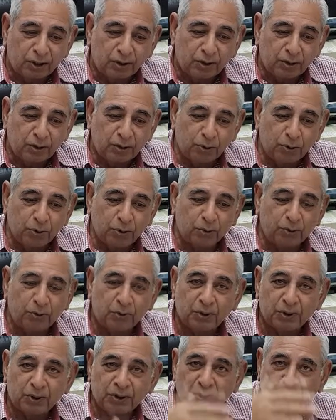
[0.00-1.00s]
you
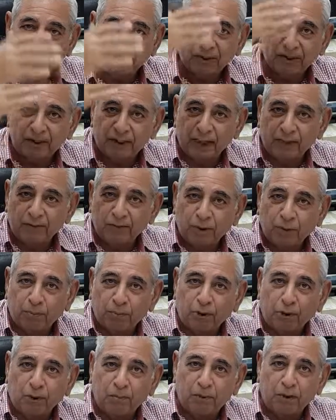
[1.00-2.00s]
save the
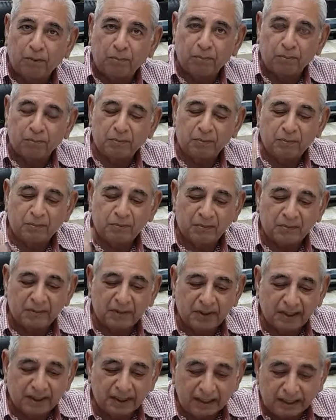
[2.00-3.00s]
problem
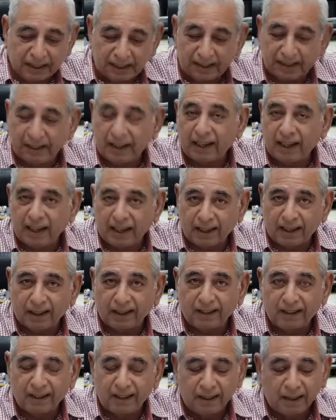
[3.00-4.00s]
in the
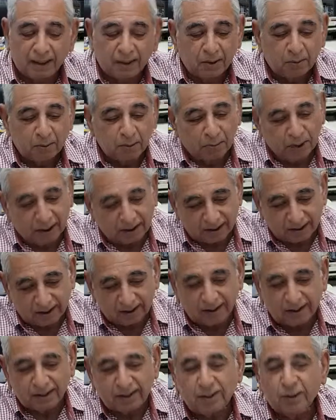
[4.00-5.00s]
air, but
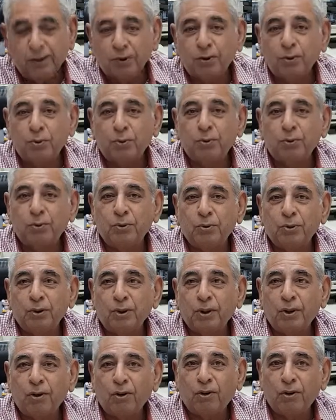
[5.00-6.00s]
you
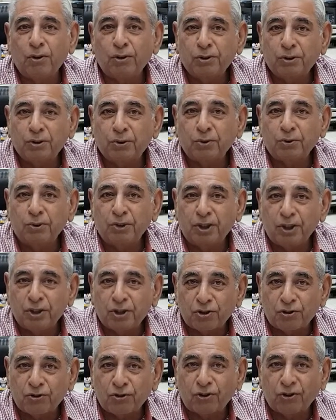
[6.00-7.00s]
also
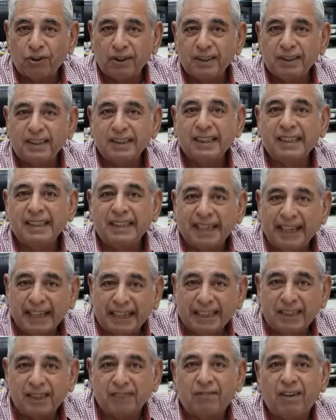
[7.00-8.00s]
destroy the
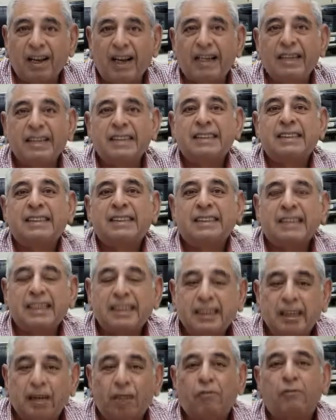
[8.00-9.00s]
negative ions
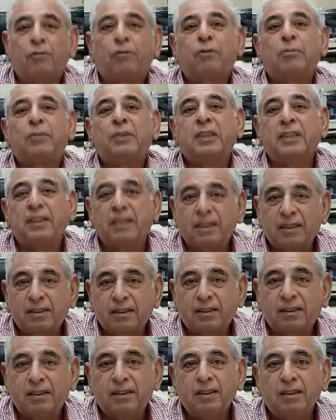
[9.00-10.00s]
that come from the
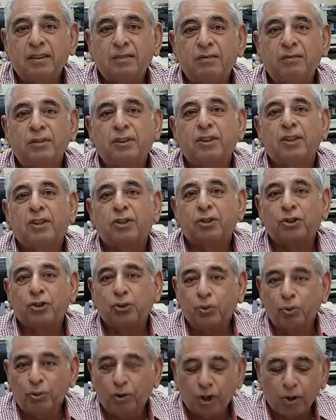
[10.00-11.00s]
earth, which are
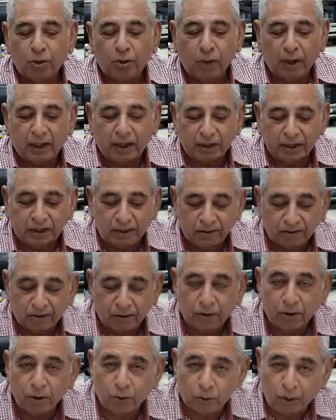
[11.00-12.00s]
so required for
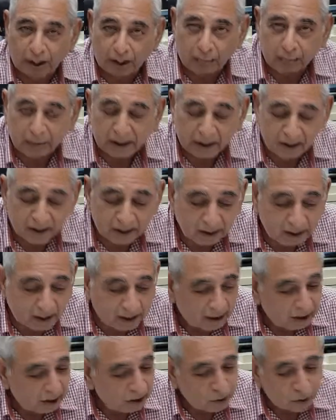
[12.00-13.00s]
your well-being.
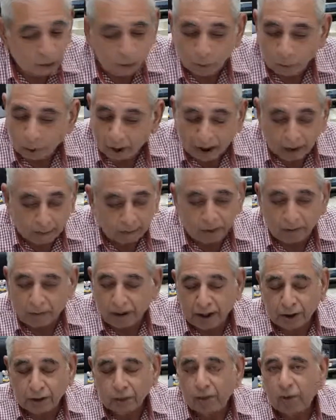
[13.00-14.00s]
So whatever
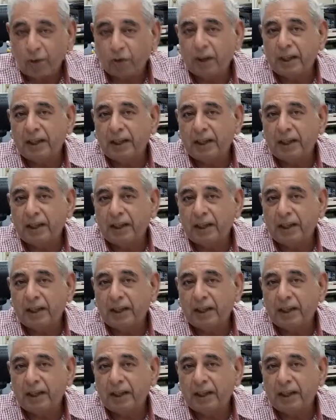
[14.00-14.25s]
way you look at